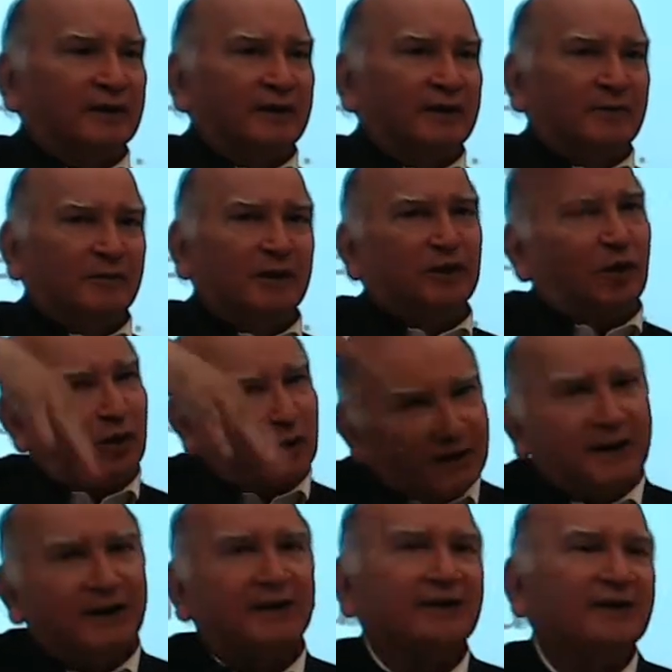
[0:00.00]
But all
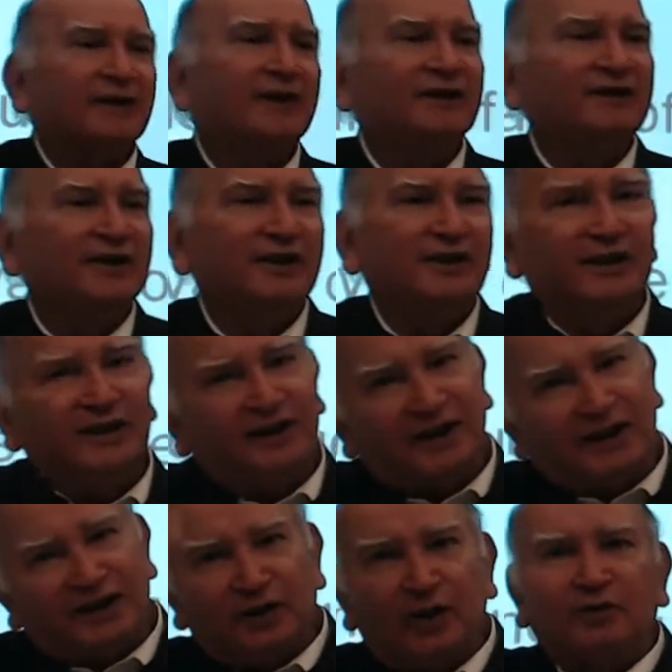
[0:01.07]
electrical engineering
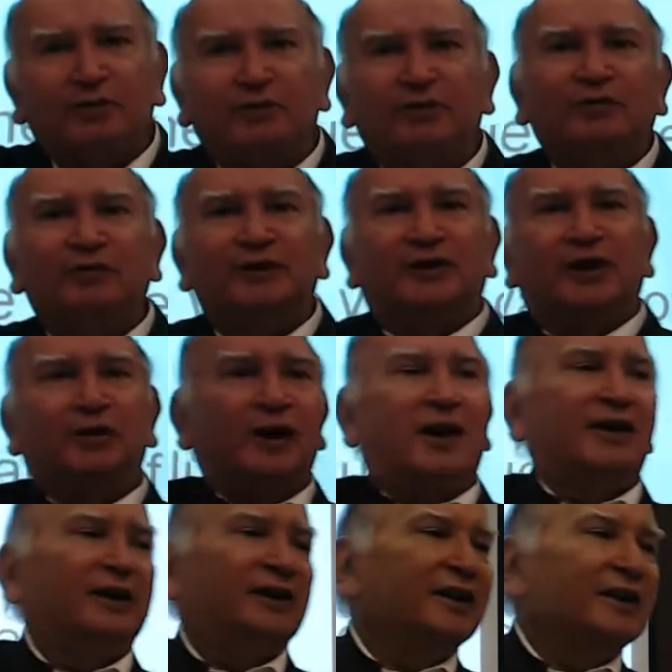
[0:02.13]
cannot move without I
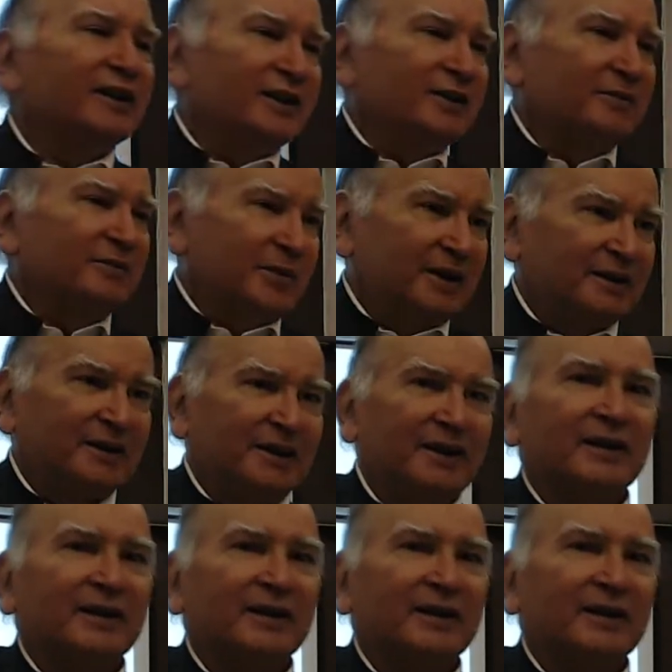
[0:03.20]
being there.